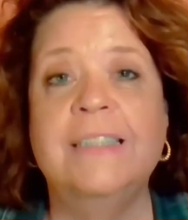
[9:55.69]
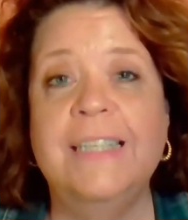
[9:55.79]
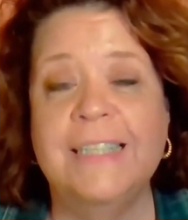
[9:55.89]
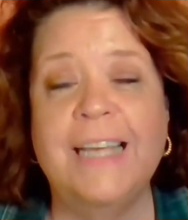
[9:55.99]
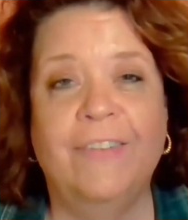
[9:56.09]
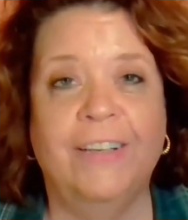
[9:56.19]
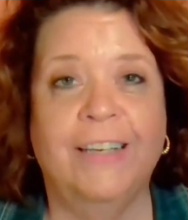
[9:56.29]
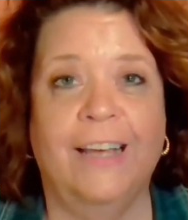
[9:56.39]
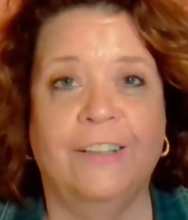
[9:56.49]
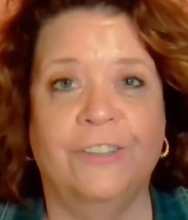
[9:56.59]
This
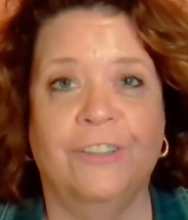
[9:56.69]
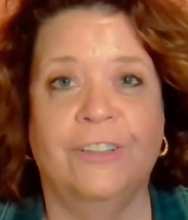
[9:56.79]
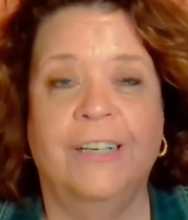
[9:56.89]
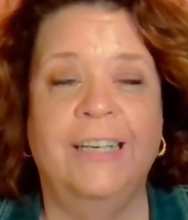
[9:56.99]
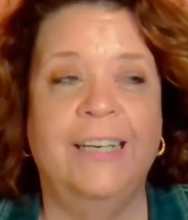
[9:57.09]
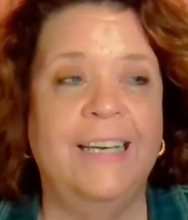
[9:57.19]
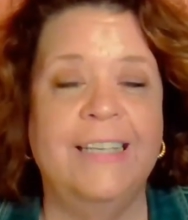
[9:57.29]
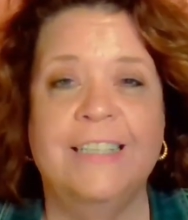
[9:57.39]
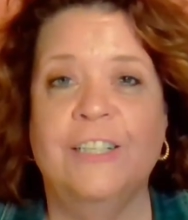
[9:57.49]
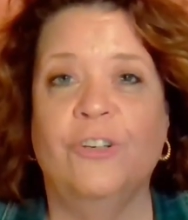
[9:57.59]
advent calendar
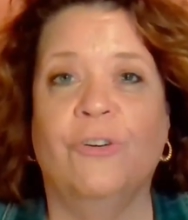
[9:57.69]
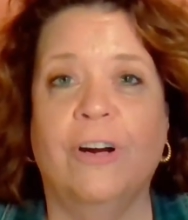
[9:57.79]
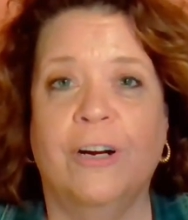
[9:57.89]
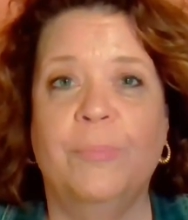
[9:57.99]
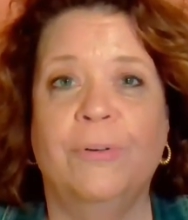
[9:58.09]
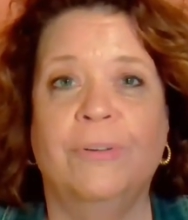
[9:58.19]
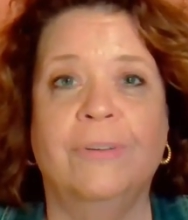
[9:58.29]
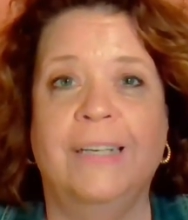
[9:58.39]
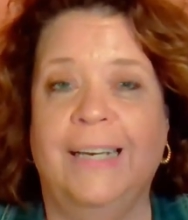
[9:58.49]
is an incredible